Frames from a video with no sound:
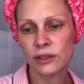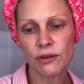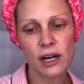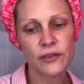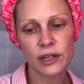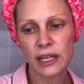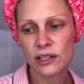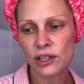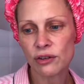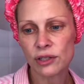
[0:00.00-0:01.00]
Don't offer any
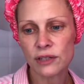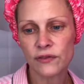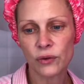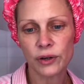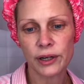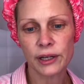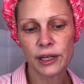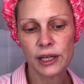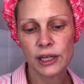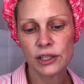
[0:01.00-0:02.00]
excuses for it.
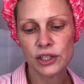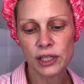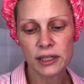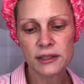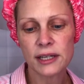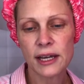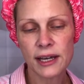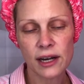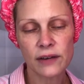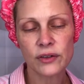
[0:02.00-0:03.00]
Just take
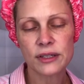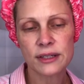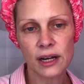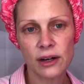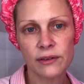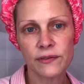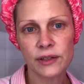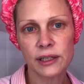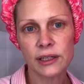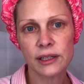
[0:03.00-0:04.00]
care of yourself